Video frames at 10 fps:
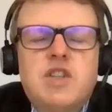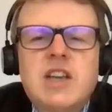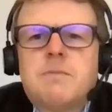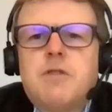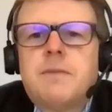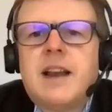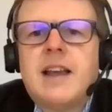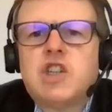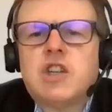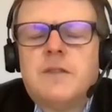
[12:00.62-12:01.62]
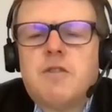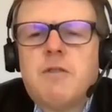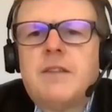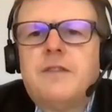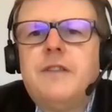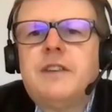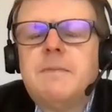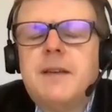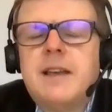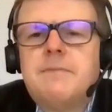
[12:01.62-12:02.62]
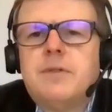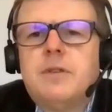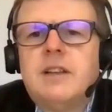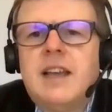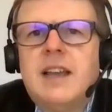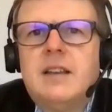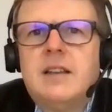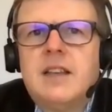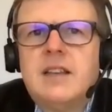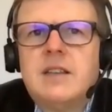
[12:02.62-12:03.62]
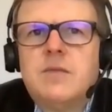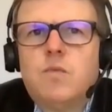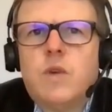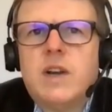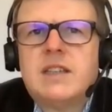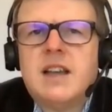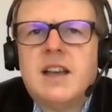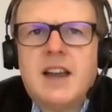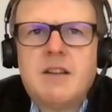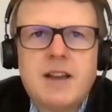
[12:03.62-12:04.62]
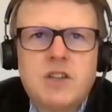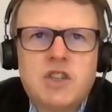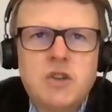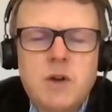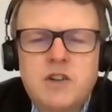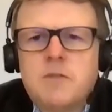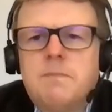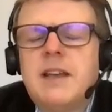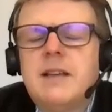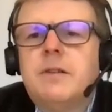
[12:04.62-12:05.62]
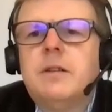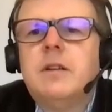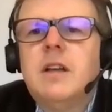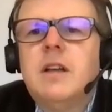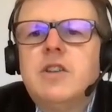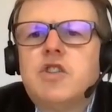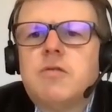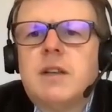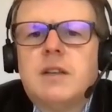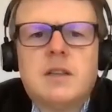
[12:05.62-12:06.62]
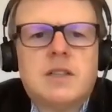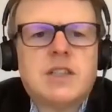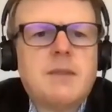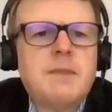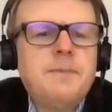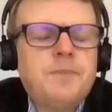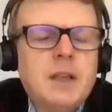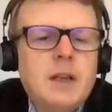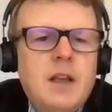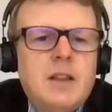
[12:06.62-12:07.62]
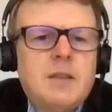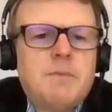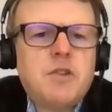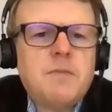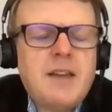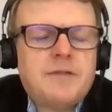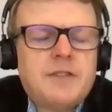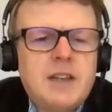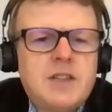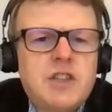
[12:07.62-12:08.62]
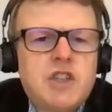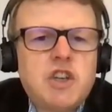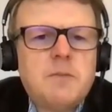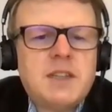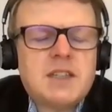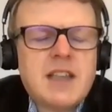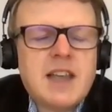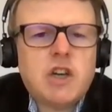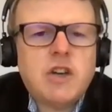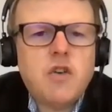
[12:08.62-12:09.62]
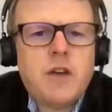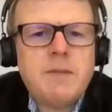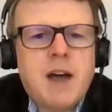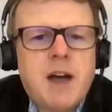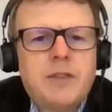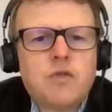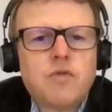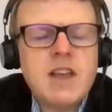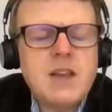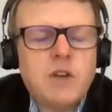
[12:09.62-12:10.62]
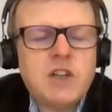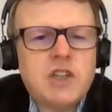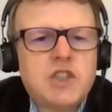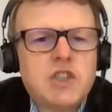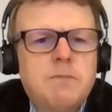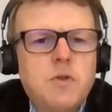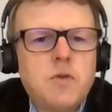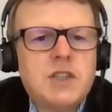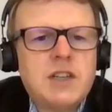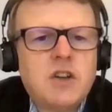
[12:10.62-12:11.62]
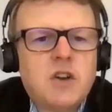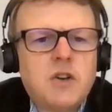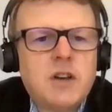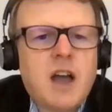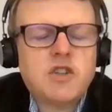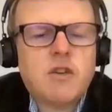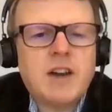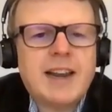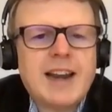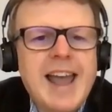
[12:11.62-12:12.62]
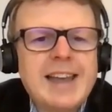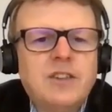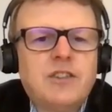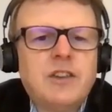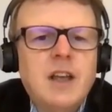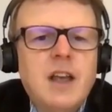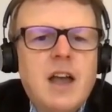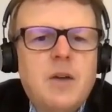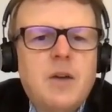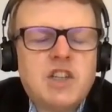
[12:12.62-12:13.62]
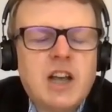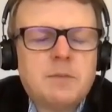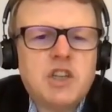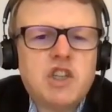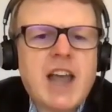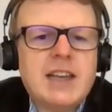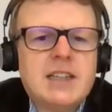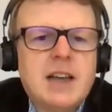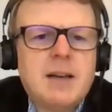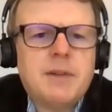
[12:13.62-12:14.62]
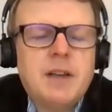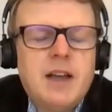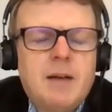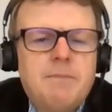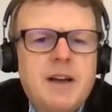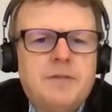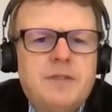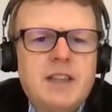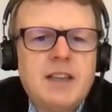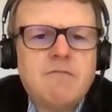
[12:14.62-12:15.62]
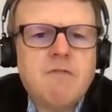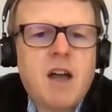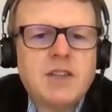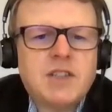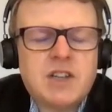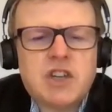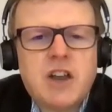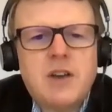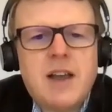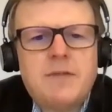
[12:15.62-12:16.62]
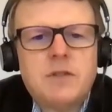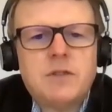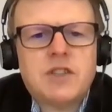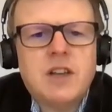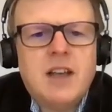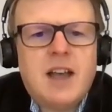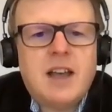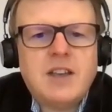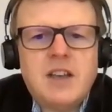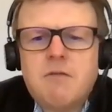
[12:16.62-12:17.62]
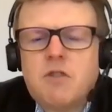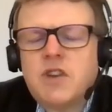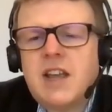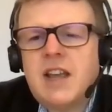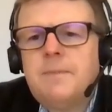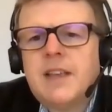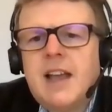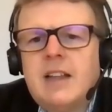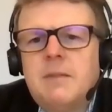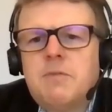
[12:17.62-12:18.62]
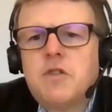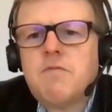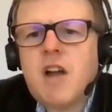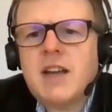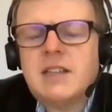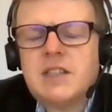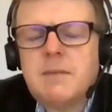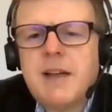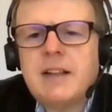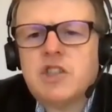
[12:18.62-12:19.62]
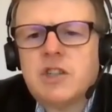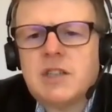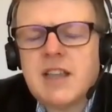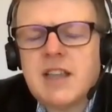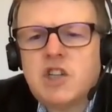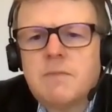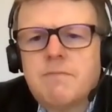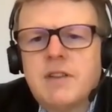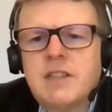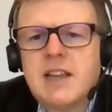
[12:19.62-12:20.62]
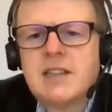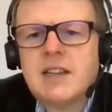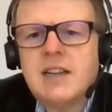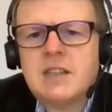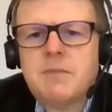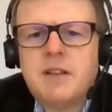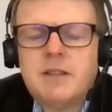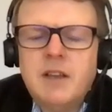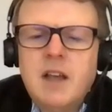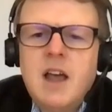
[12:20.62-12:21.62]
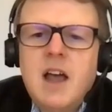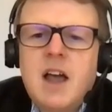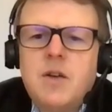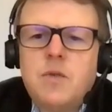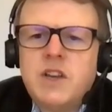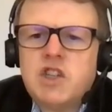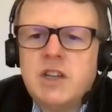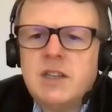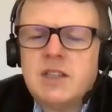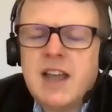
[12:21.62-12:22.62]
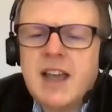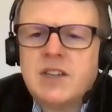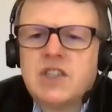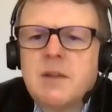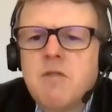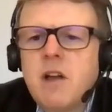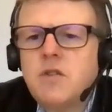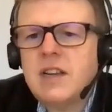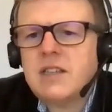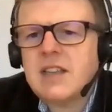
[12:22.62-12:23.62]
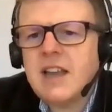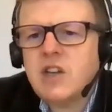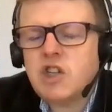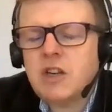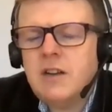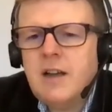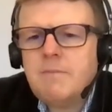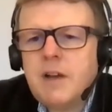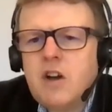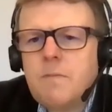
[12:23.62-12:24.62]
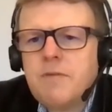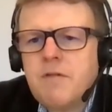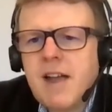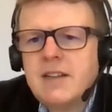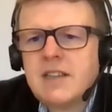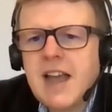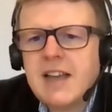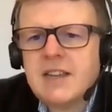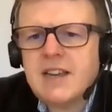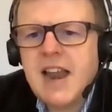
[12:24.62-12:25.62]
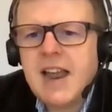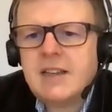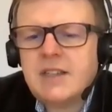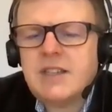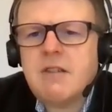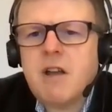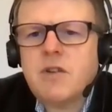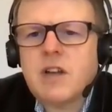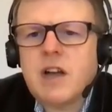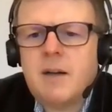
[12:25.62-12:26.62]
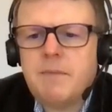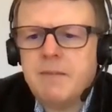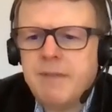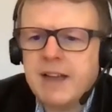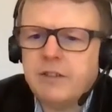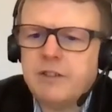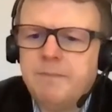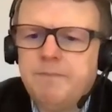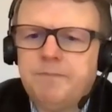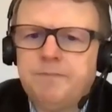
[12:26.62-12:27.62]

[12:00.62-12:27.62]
which has a population of around 50 people in the winter and around 200 people during the summer. The bottom left is the German station Neumayer 3, which is supported on hydraulic legs, which help to jack it up above the rising snow levels year on year. And the bottom right is the Belgian station, Princess Elizabeth, which is a summer-only station, but operates as a net zero carbon base.